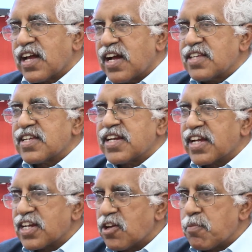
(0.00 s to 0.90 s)
has a
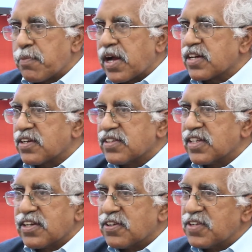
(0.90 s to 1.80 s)
negative impact on
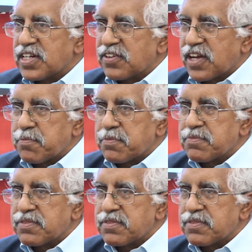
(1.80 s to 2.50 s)
their innovative